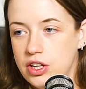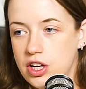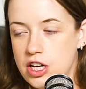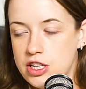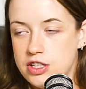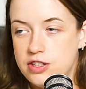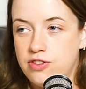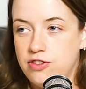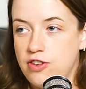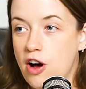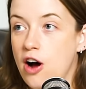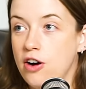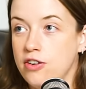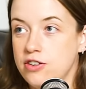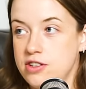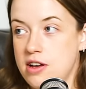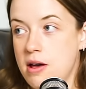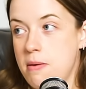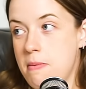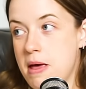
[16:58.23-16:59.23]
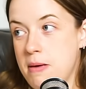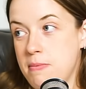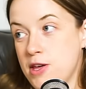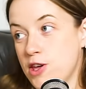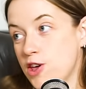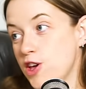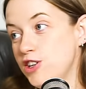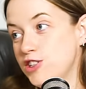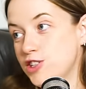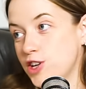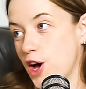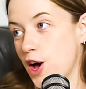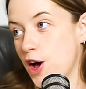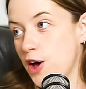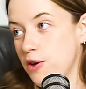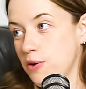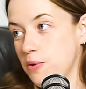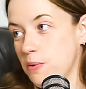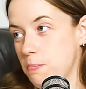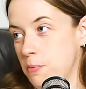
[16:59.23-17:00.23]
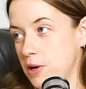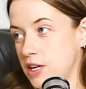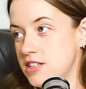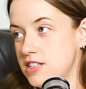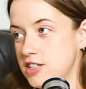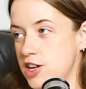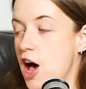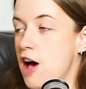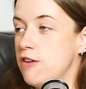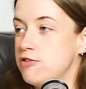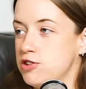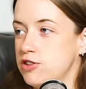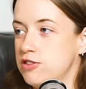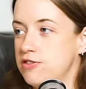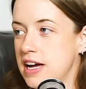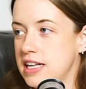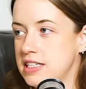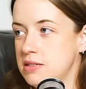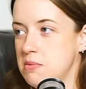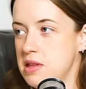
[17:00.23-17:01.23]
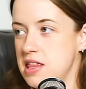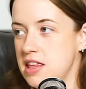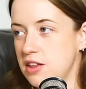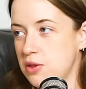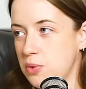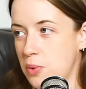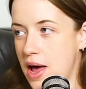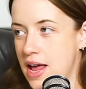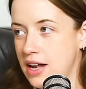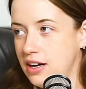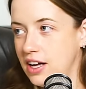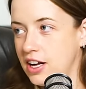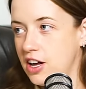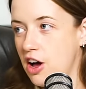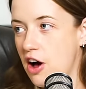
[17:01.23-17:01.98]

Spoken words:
as far as I maybe could go because nerves are affecting me the other way. Like